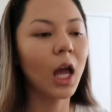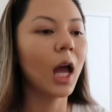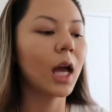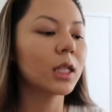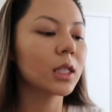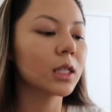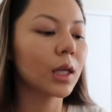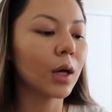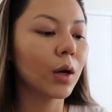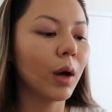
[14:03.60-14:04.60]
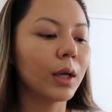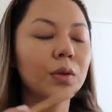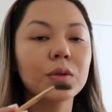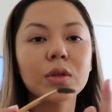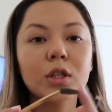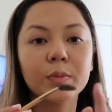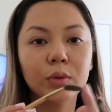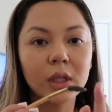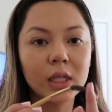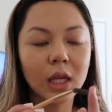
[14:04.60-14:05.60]
and so I use the
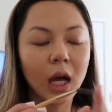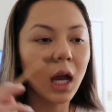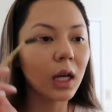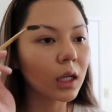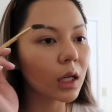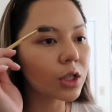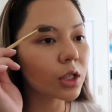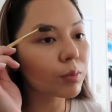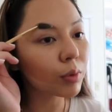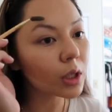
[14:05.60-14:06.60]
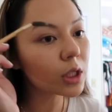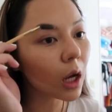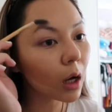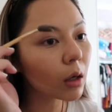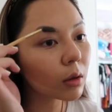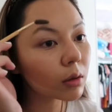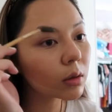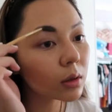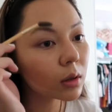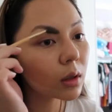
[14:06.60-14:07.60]
spoolie side and I just brush out
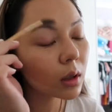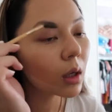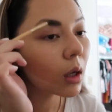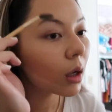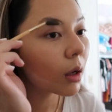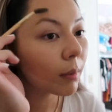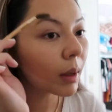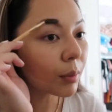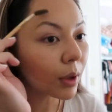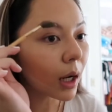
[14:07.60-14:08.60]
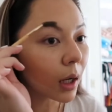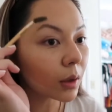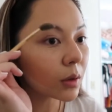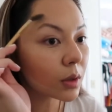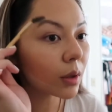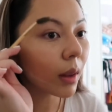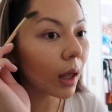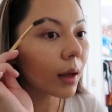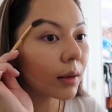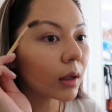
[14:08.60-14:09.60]
my brows so
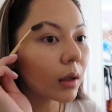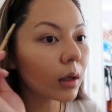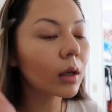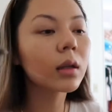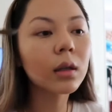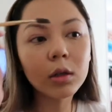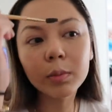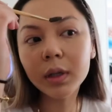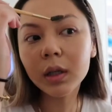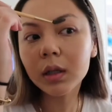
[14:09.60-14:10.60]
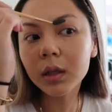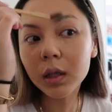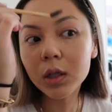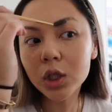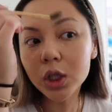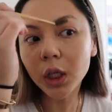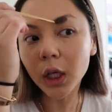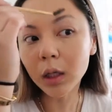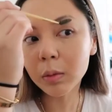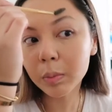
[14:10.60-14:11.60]
that they're a little bit in
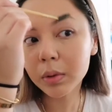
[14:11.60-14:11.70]
shape.